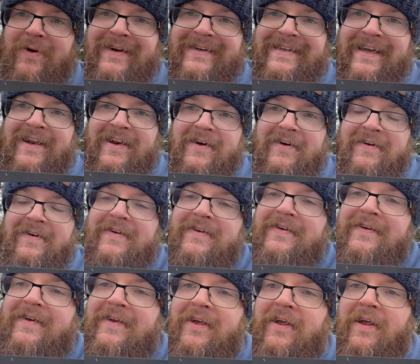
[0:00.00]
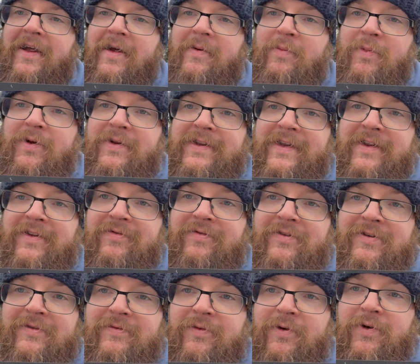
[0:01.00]
antenna, put it
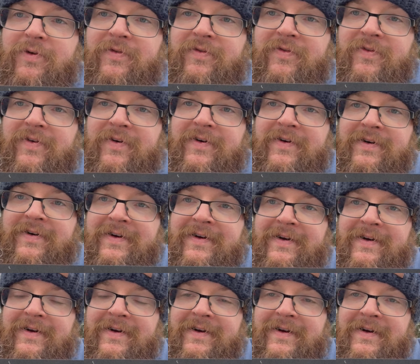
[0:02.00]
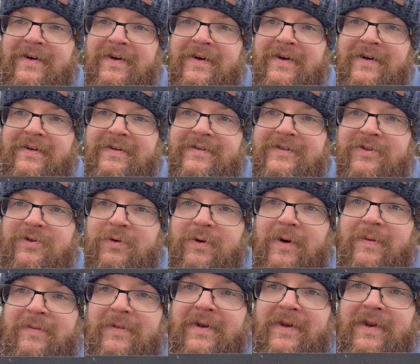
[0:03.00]
through the roof, and do
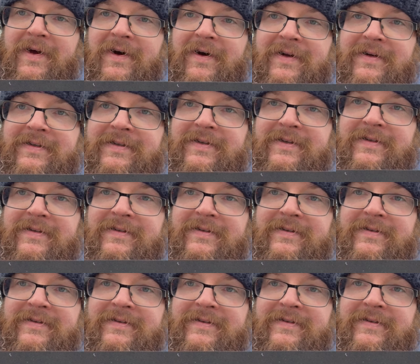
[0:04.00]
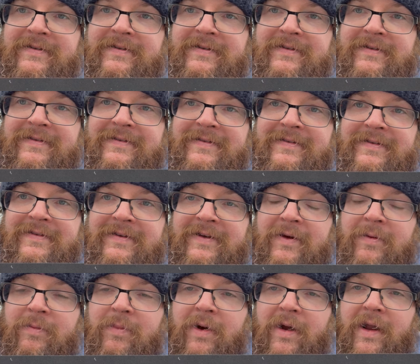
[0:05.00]
up the nut.
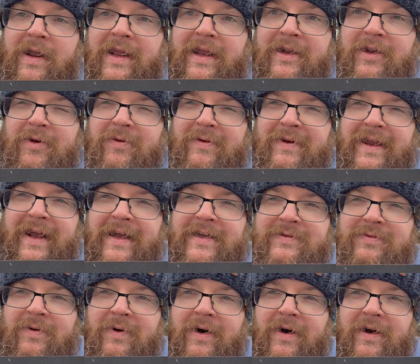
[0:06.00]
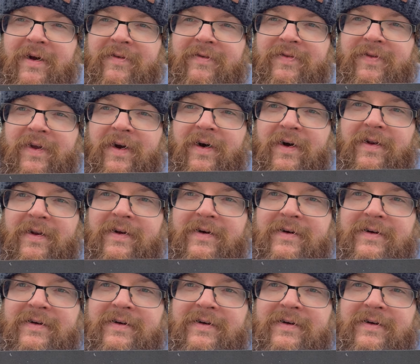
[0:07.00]
But can you guess what I have done?